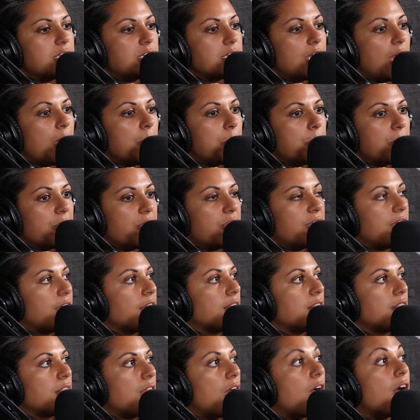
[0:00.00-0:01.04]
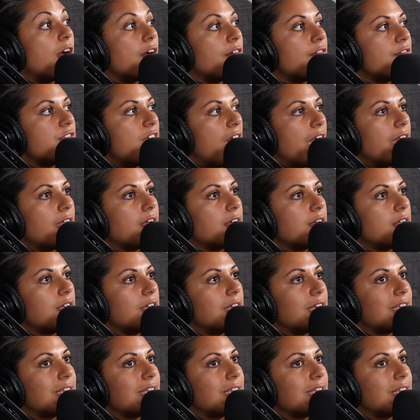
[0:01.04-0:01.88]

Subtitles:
depth and love that